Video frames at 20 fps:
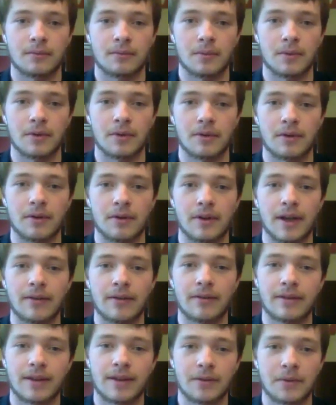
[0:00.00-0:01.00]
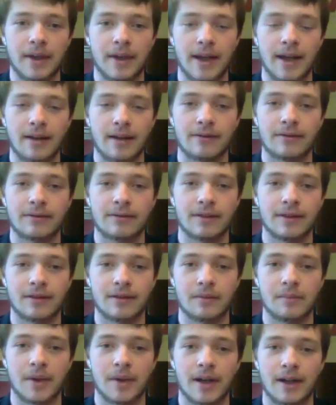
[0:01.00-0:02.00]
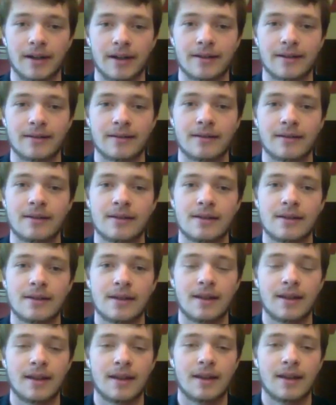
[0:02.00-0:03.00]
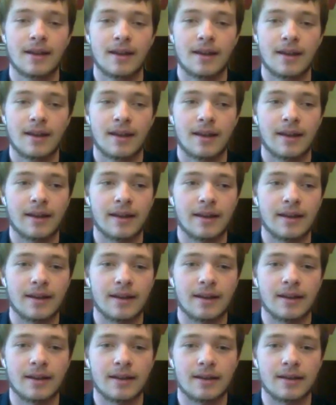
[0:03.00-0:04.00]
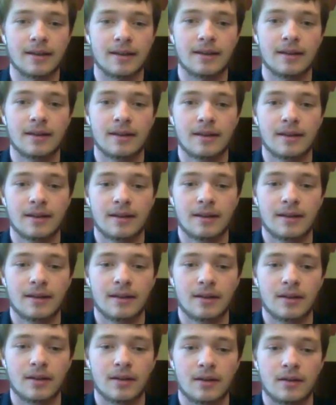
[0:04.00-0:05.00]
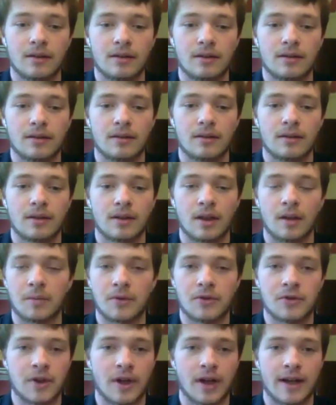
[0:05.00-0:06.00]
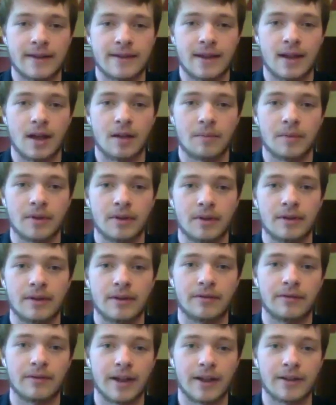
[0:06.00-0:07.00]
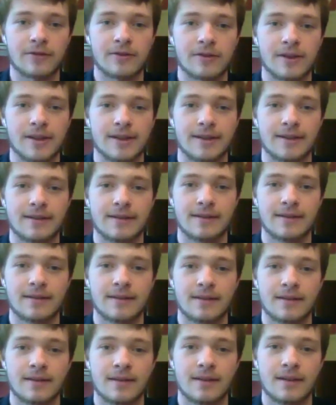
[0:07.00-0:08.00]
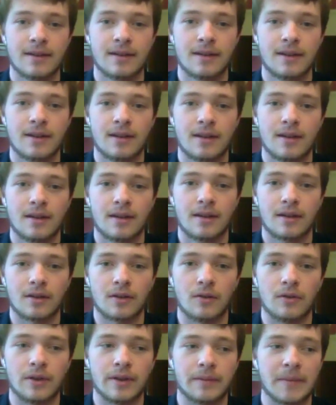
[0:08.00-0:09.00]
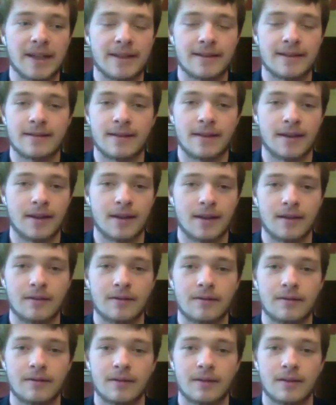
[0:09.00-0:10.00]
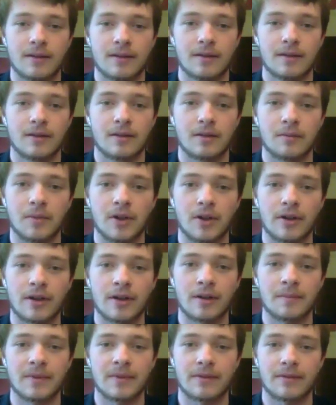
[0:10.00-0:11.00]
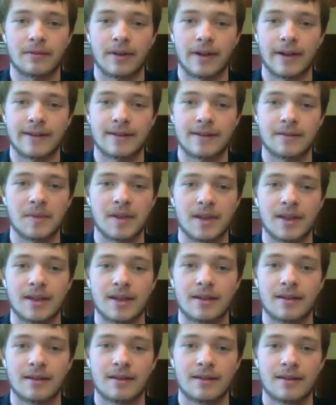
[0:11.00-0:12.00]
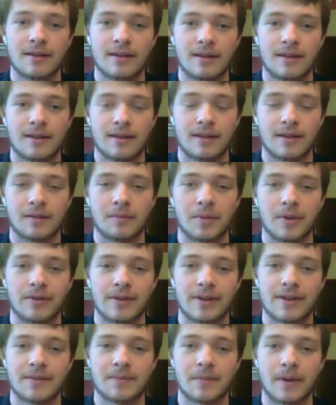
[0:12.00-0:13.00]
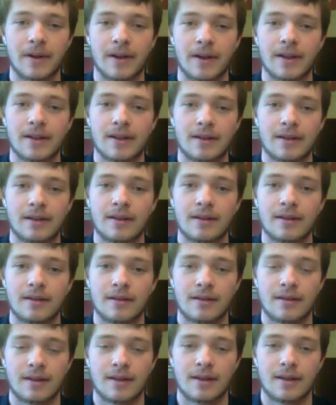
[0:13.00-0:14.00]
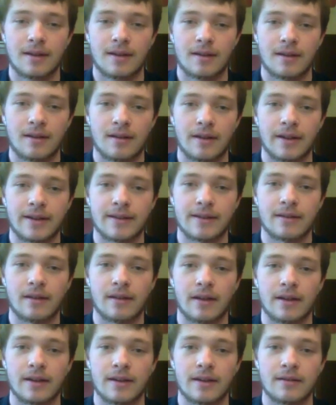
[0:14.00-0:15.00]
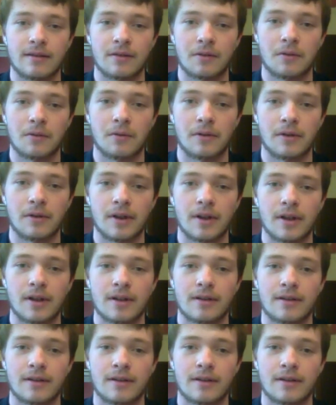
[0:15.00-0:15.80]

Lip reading: We're throwing everything we have into the box, and a couple shots happen, deflections. Goalie makes a save. Ball comes right to me in perfect spot. I slot it into the corner